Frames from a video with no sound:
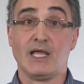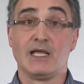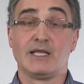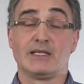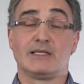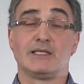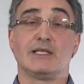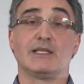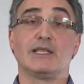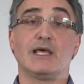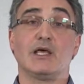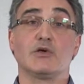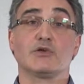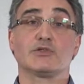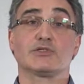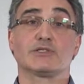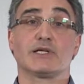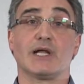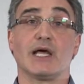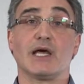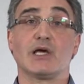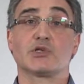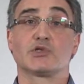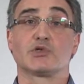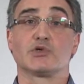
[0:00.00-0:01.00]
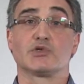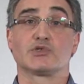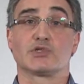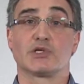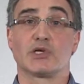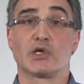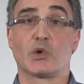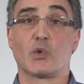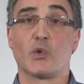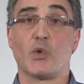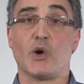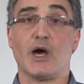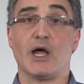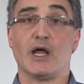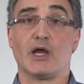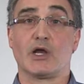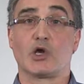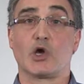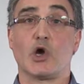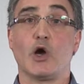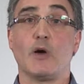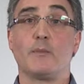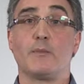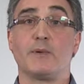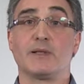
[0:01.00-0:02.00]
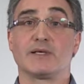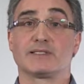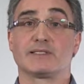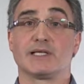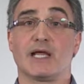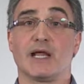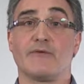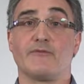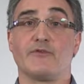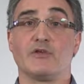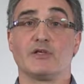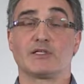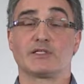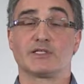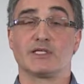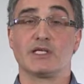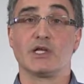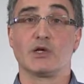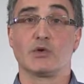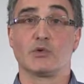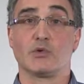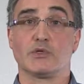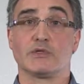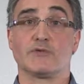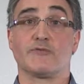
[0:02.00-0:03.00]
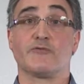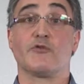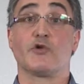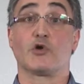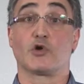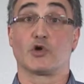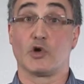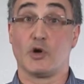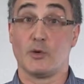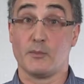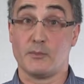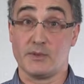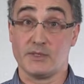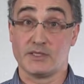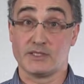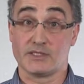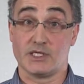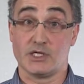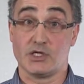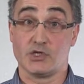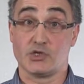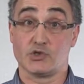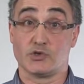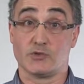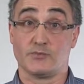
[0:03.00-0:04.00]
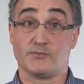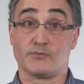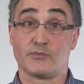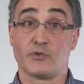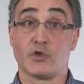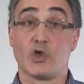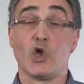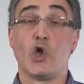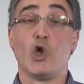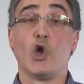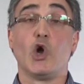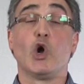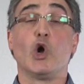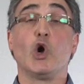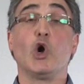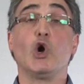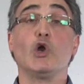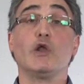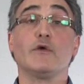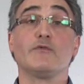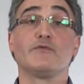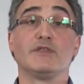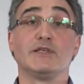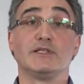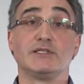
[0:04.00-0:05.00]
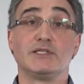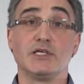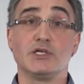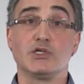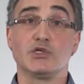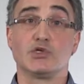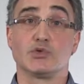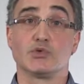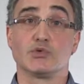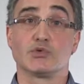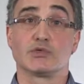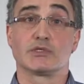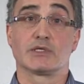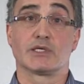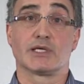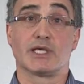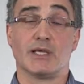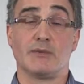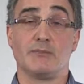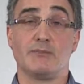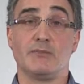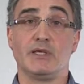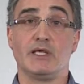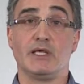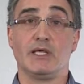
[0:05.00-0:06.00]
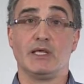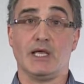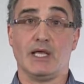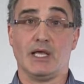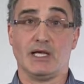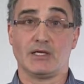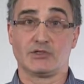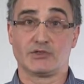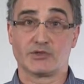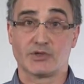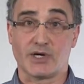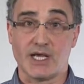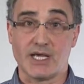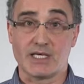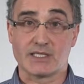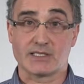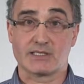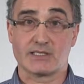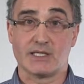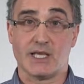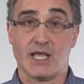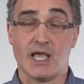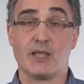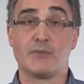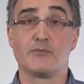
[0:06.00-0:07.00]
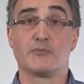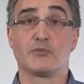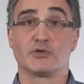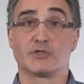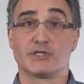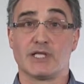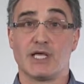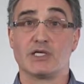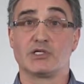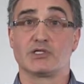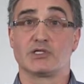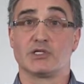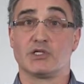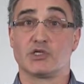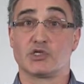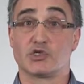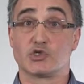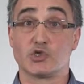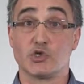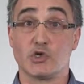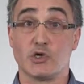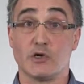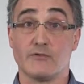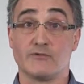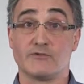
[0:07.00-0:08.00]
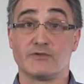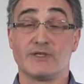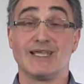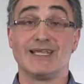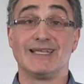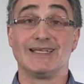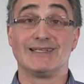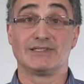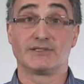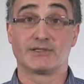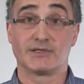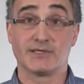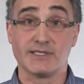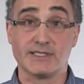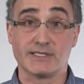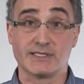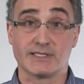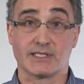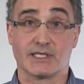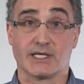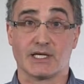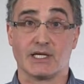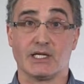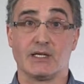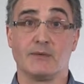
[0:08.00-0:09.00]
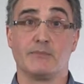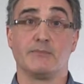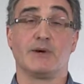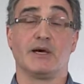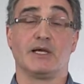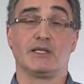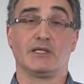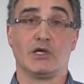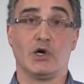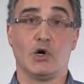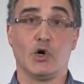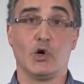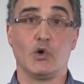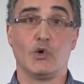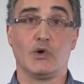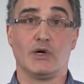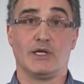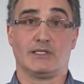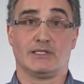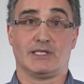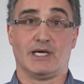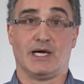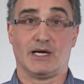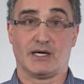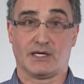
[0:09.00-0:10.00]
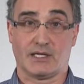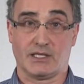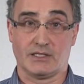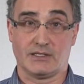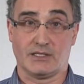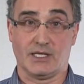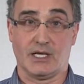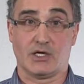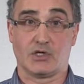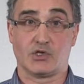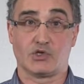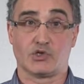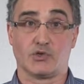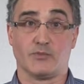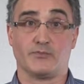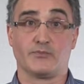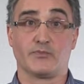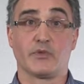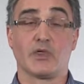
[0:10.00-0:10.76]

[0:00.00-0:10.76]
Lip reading: The diode structures require complex driving circuit for compensation. All of these issues can be addressed and potentially solved intrinsically by the OLED architecture.